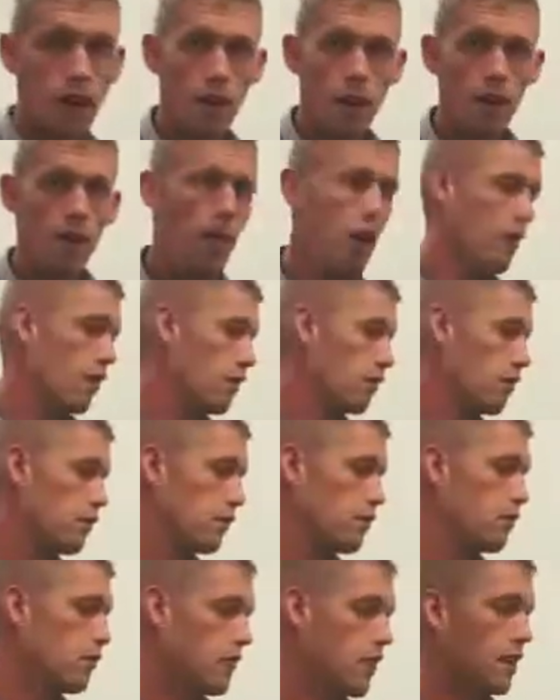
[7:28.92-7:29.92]
this off, while
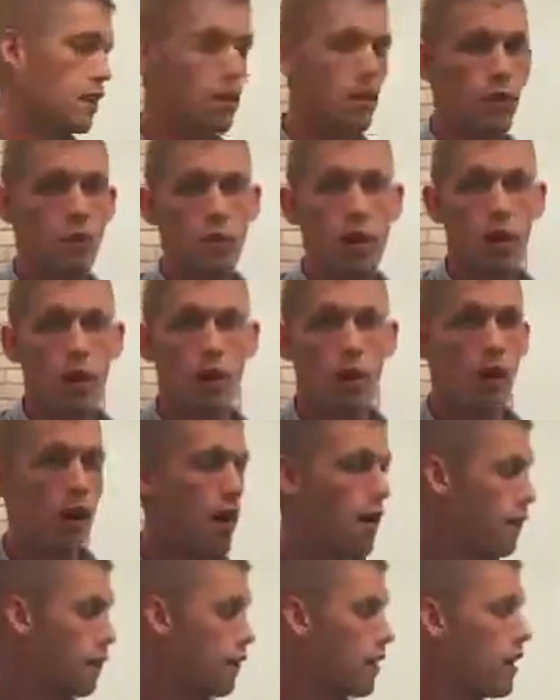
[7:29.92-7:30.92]
I've got the
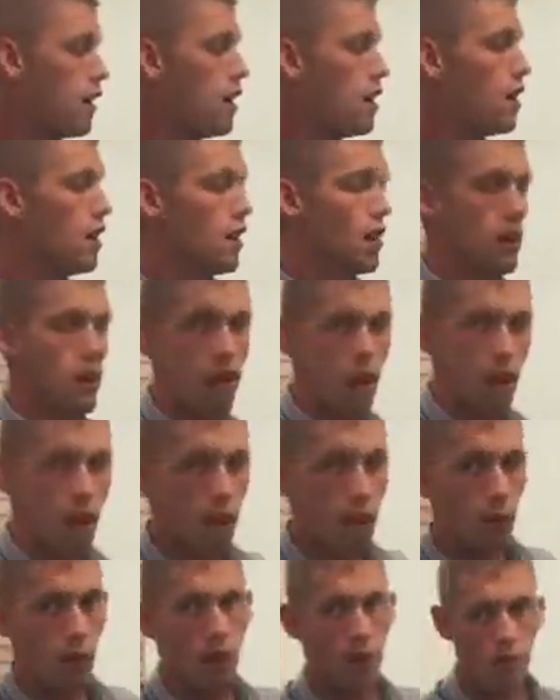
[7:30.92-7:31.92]
water off,
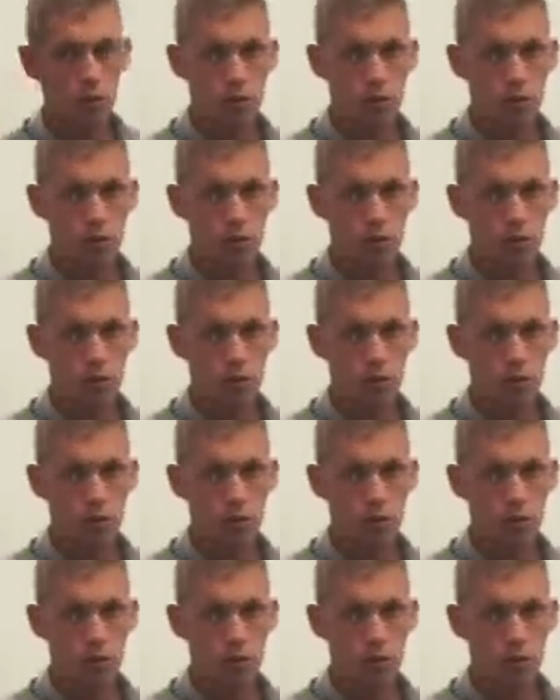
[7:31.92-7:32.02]
I